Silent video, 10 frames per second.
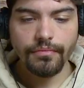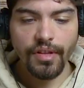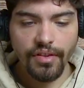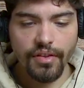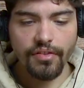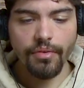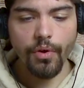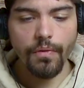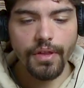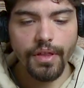Since the
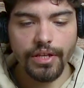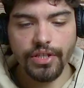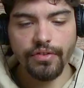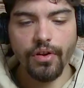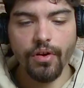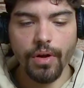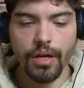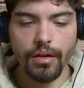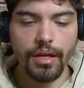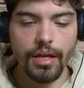movie that she's
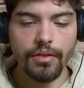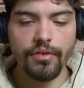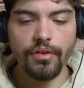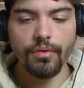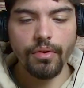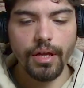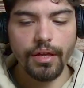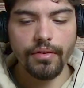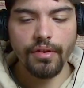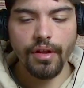going into
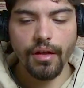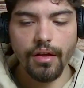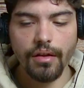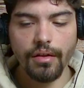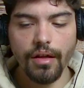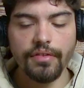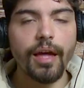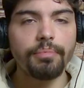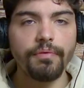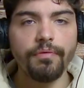is
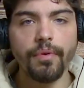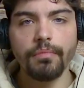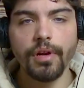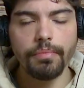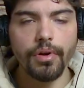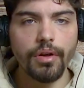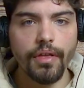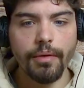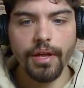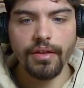adapted from a book,
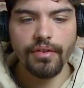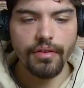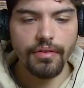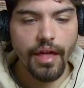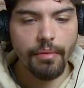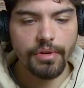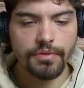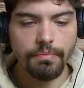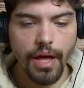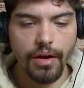that makes it that
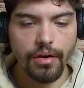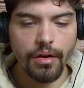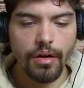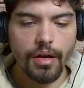much better.